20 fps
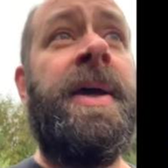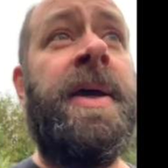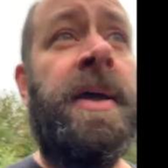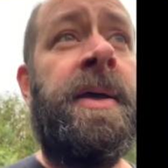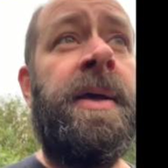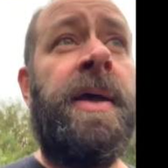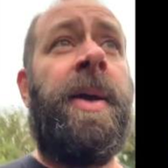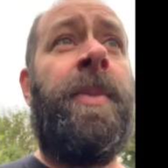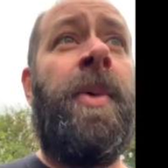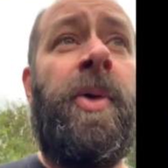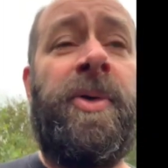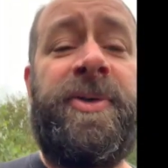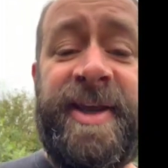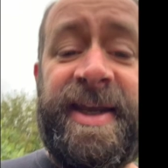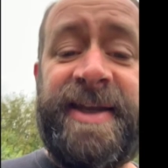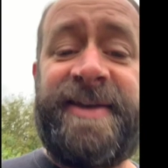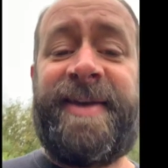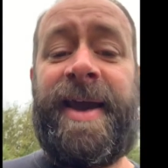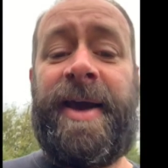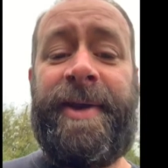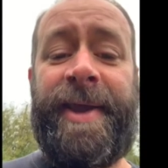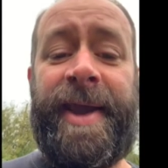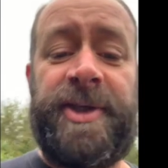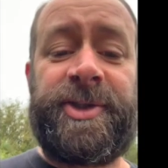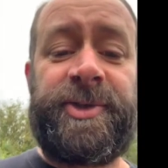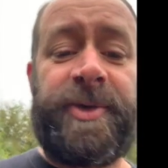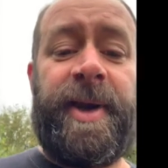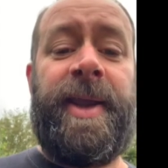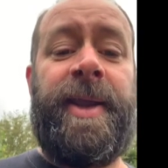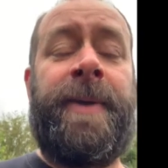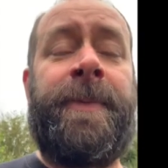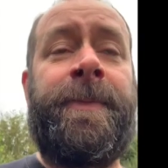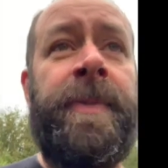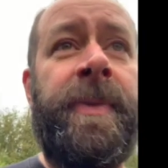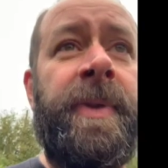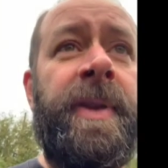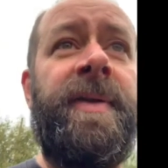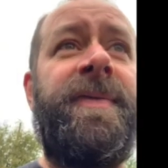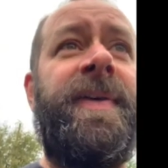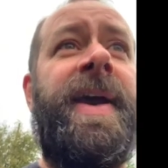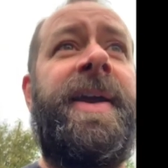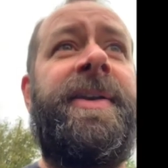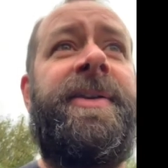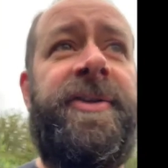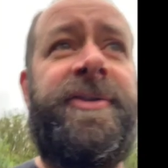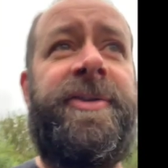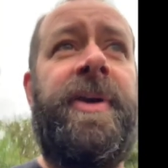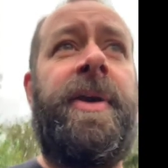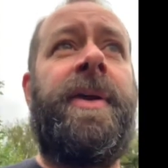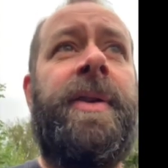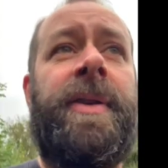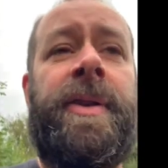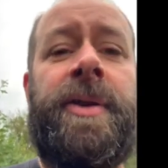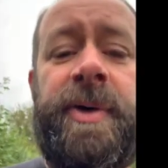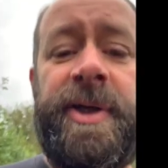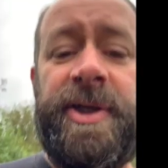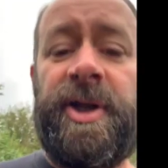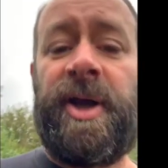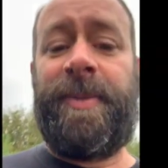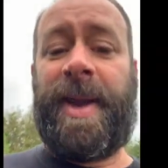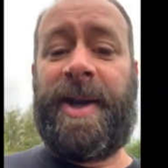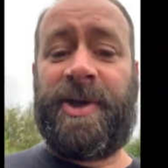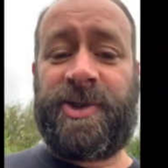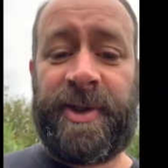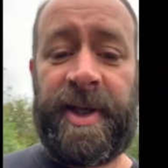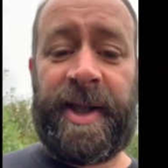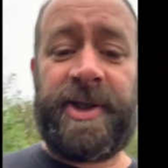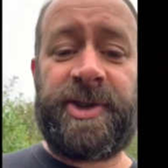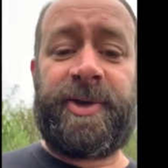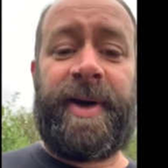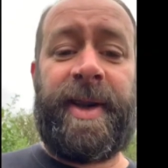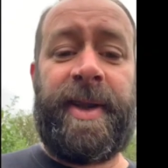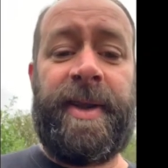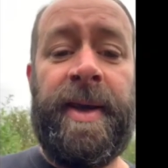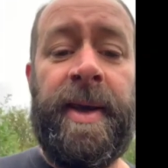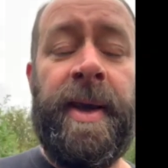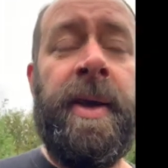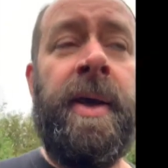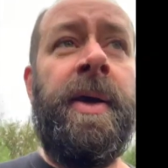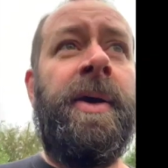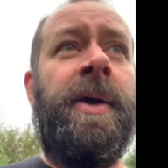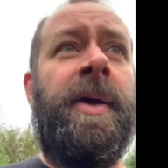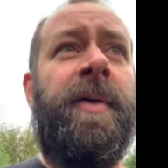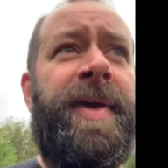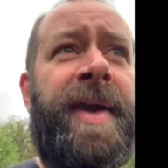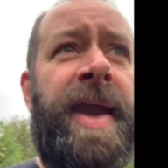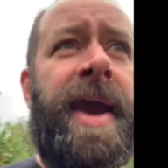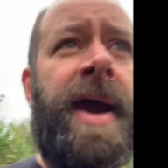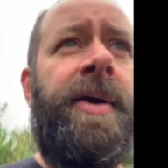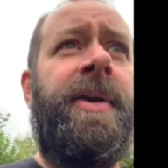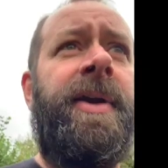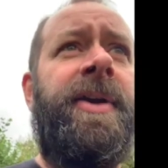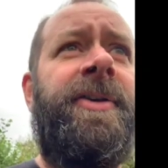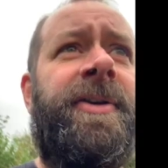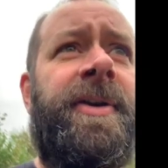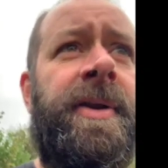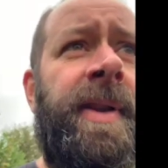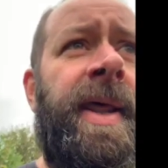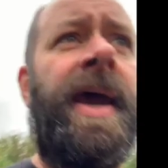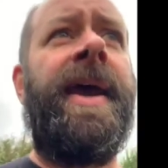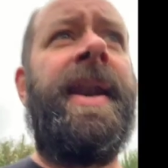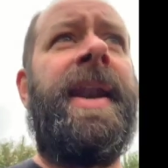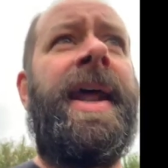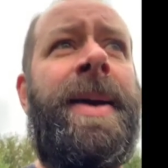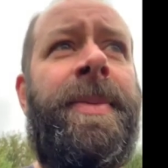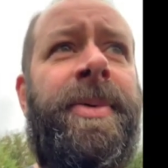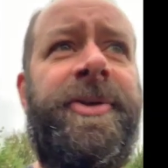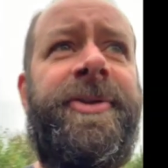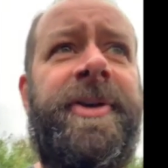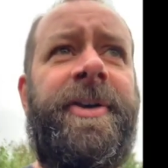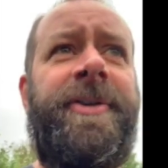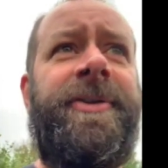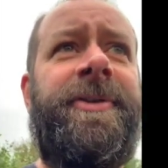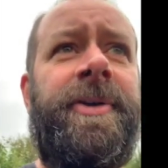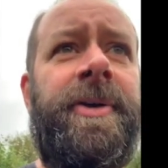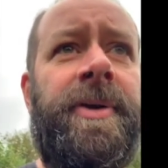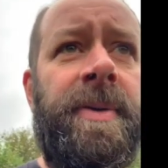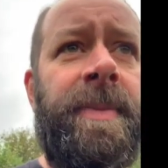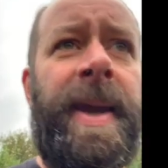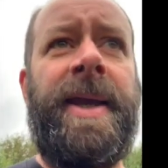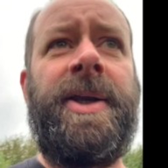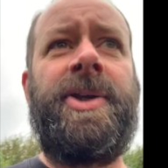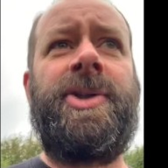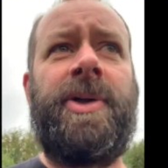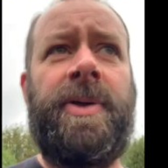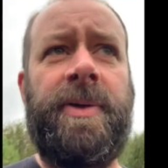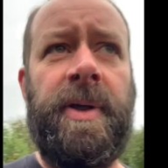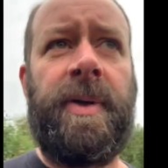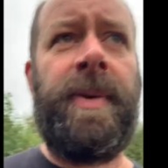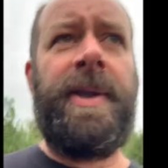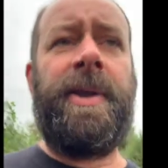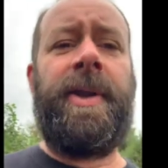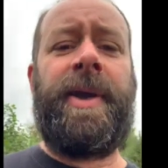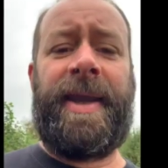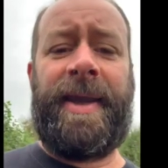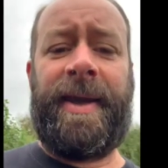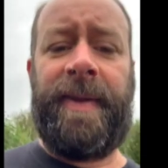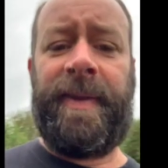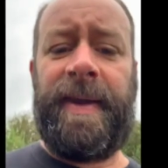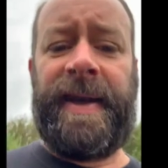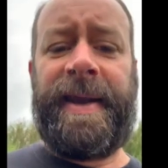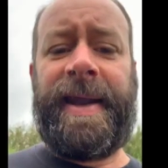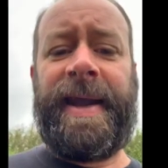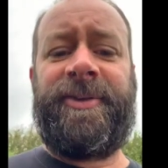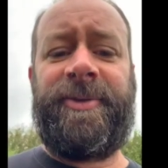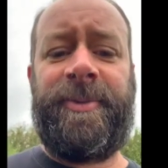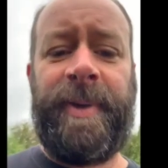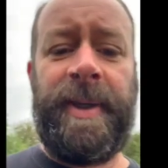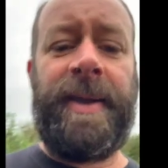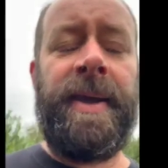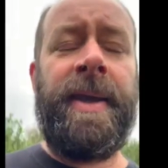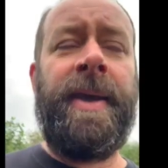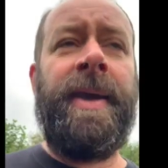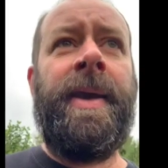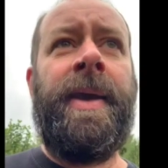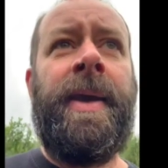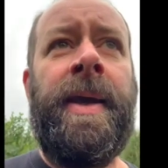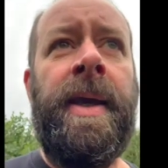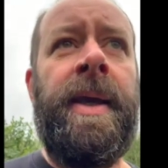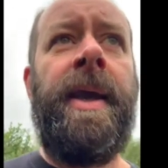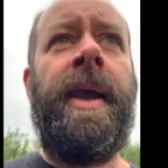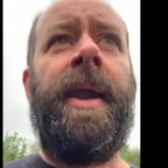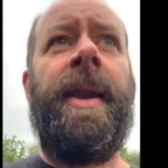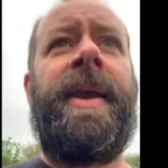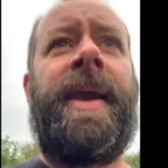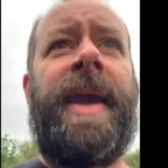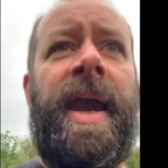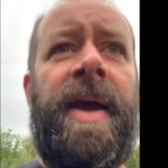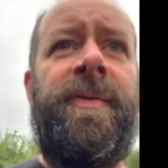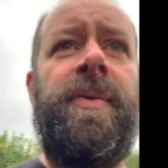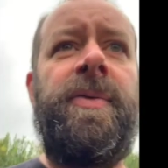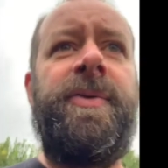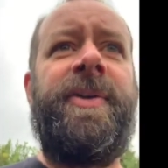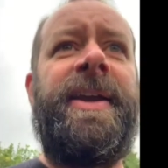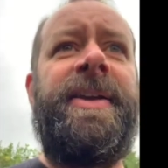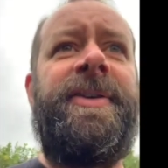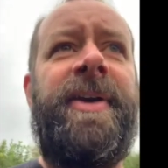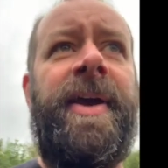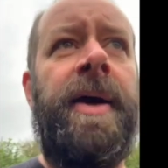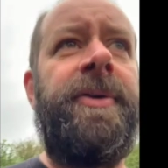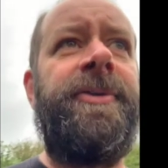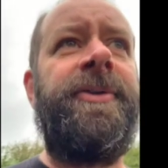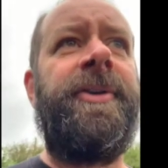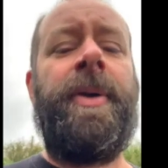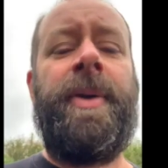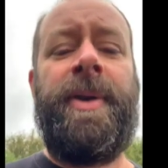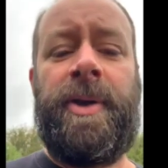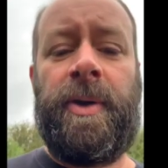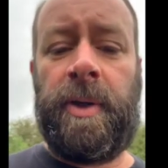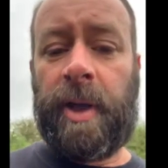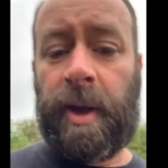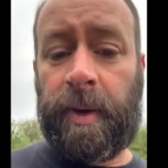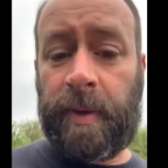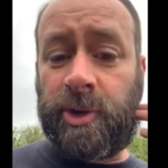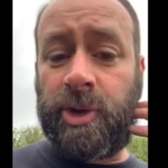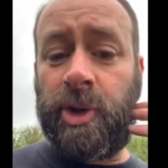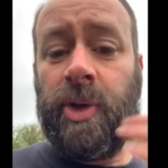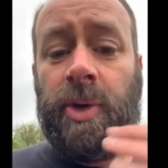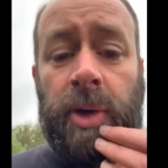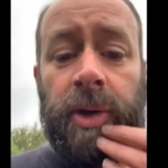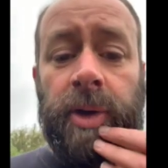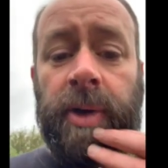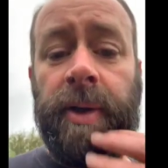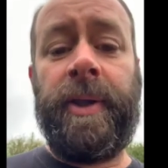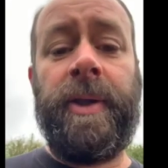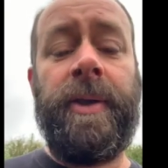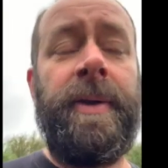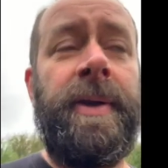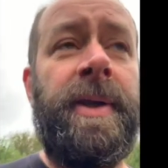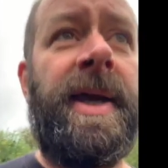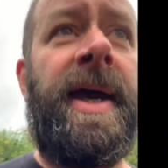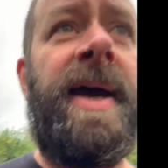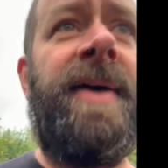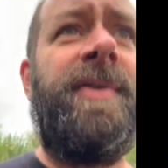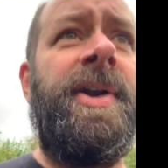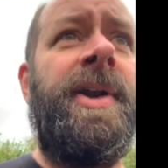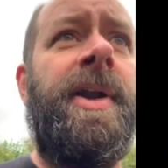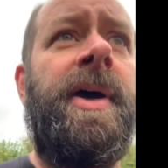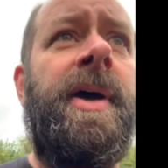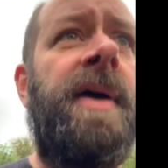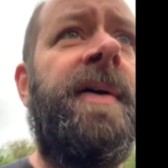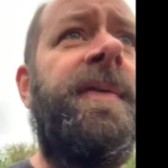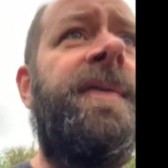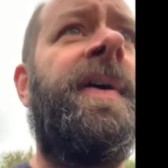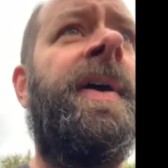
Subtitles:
more detailed X-ray. In fact, it's a 3-dimensional X-ray of the areas. And that enables us to make sure that we're looking at the anatomy in careful detail. So in your lower jaw, you have a nerve